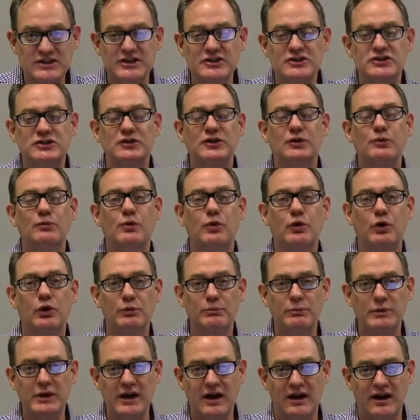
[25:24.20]
and to the world
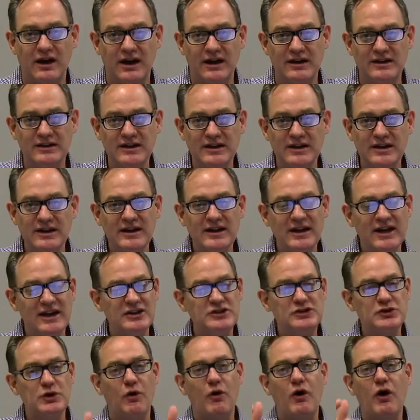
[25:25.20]
beyond. And
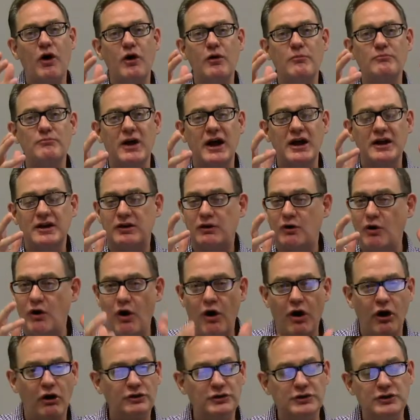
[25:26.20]
so my
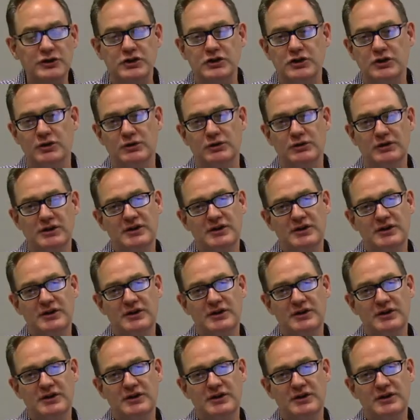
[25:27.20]
call to you